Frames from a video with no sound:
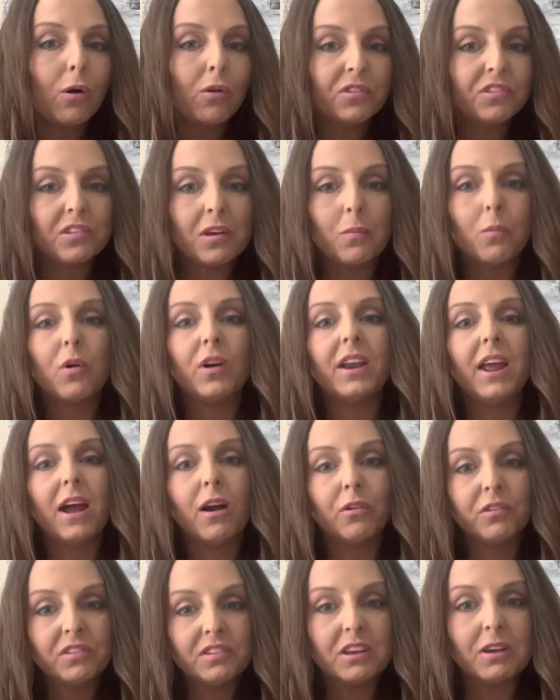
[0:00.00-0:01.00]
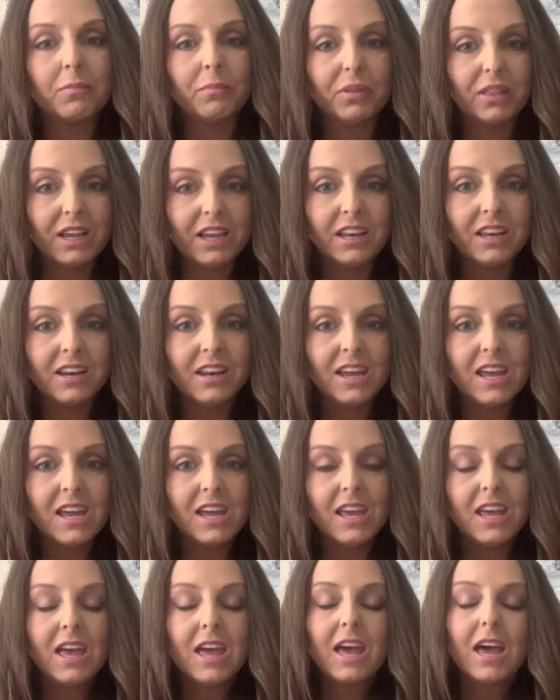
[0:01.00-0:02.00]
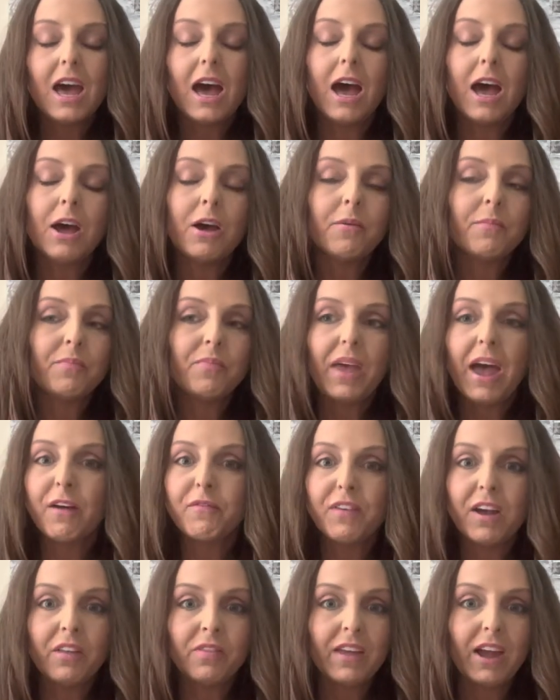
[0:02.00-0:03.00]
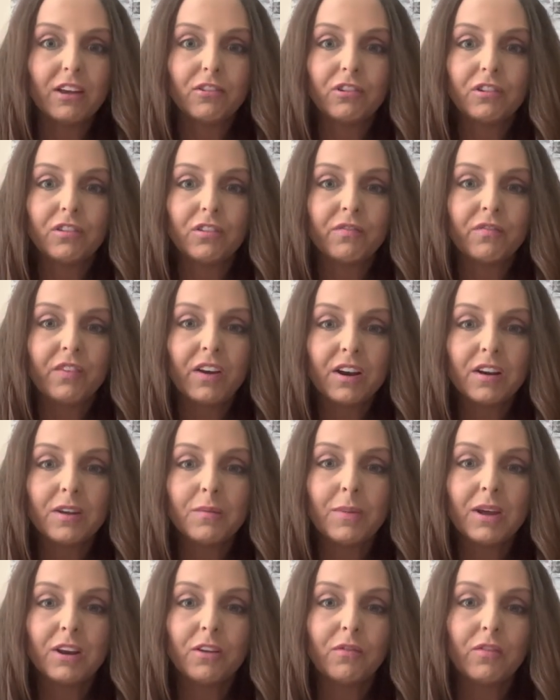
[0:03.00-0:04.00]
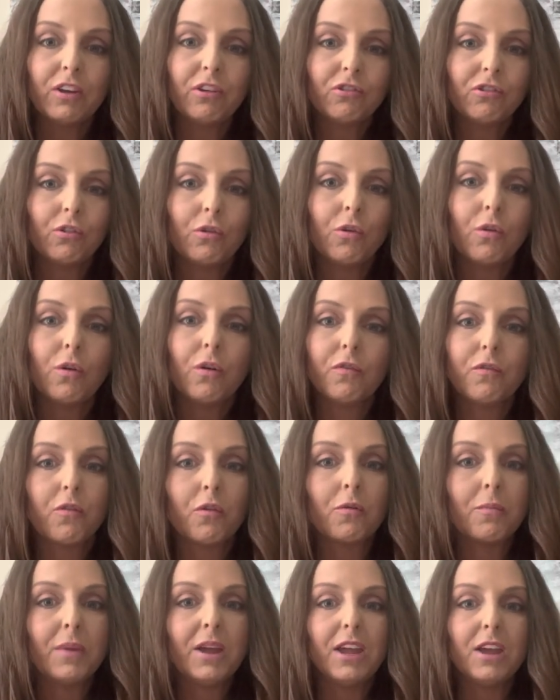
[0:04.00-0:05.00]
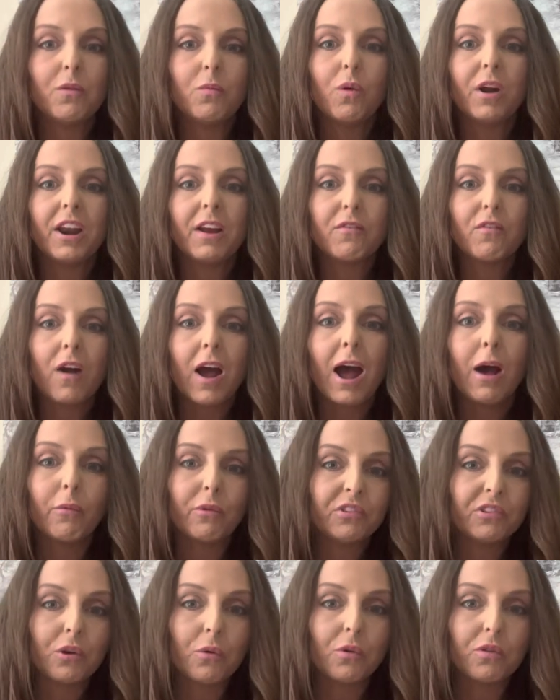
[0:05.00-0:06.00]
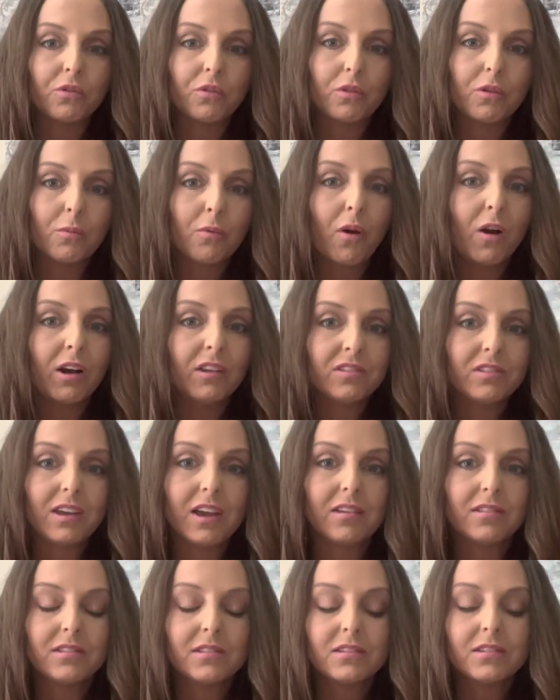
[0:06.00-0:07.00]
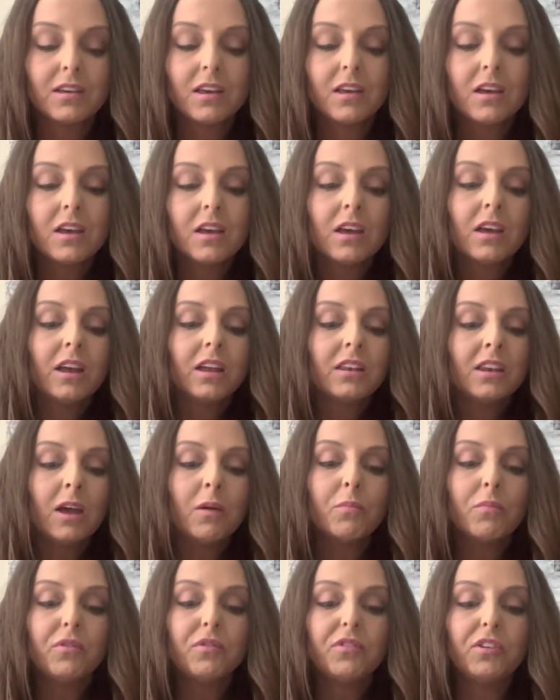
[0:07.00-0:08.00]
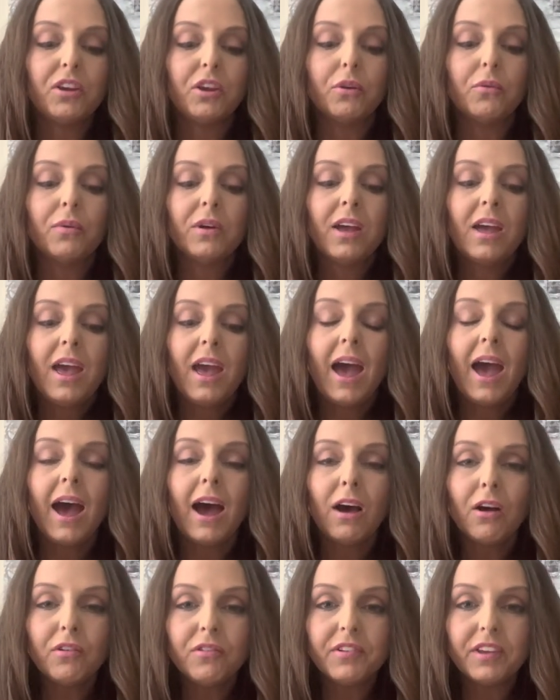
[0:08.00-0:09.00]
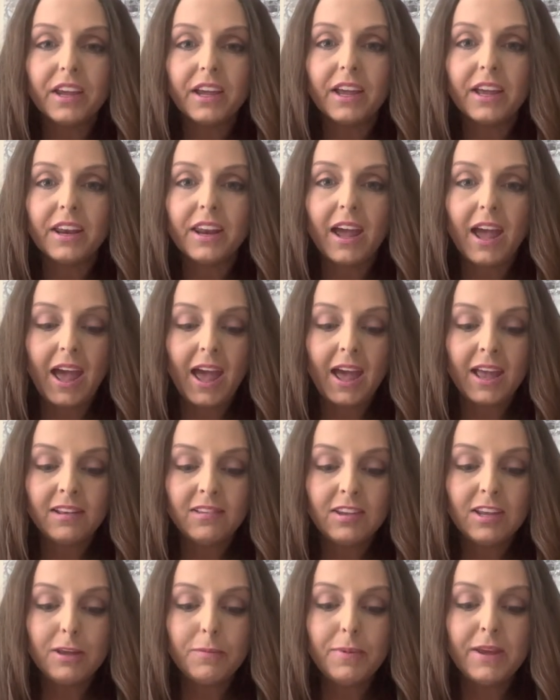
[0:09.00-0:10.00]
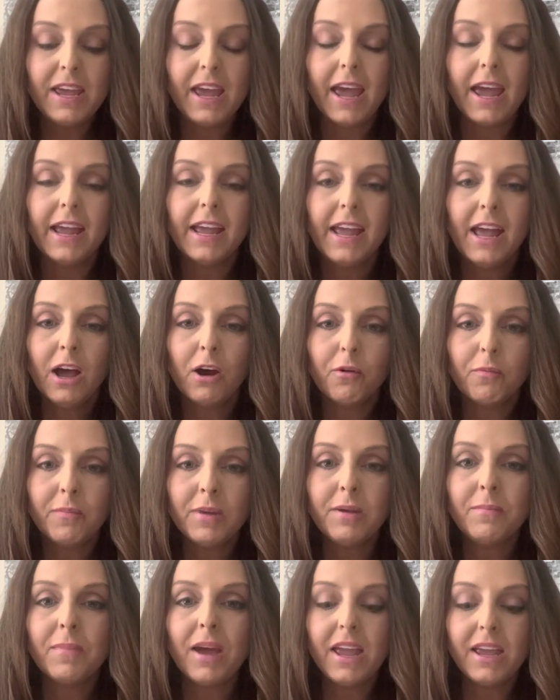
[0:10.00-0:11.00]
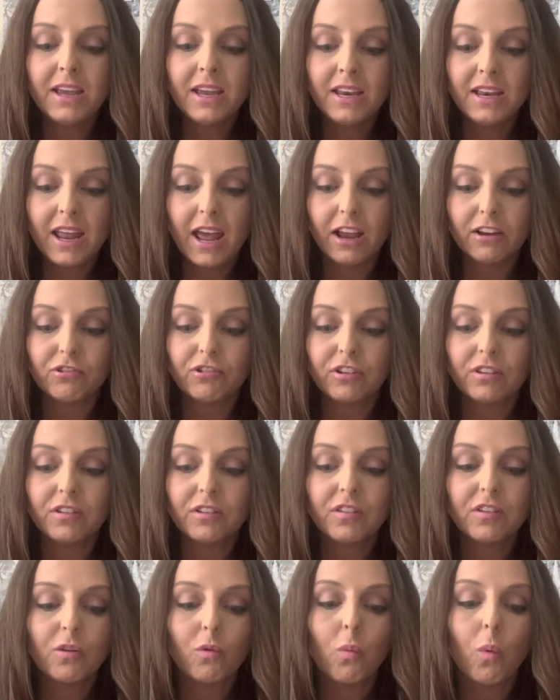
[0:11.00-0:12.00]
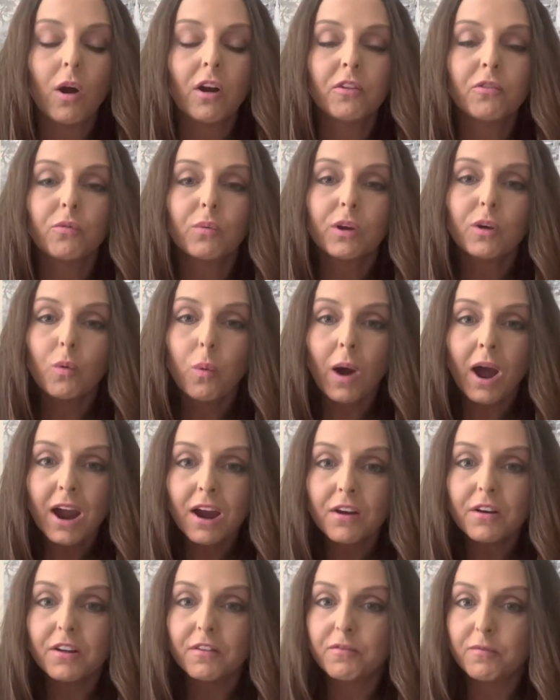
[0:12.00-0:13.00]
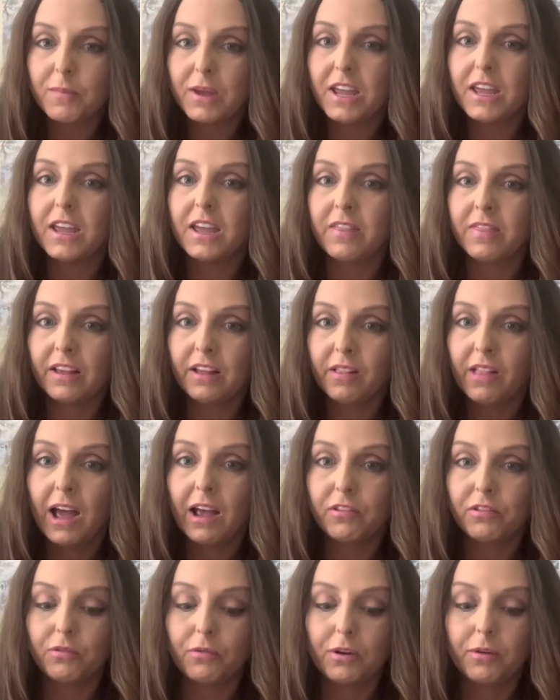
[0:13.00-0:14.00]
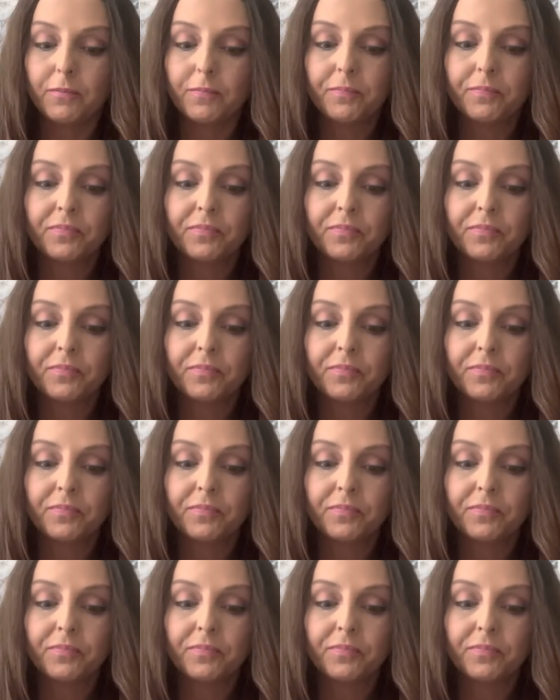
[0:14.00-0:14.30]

someone else completed it, I found that just very beneficial for me whenever I was going through the process. Number 2, how did EdTPA help me make connections to what is required of me in the classroom?